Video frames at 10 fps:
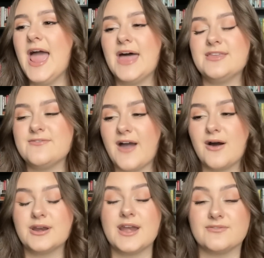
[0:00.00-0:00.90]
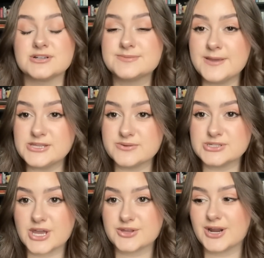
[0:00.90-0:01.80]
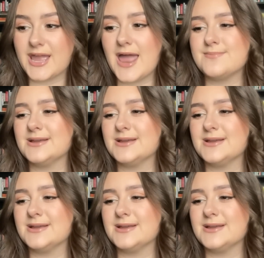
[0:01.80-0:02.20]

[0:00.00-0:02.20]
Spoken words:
and they vow to never speak to each other again.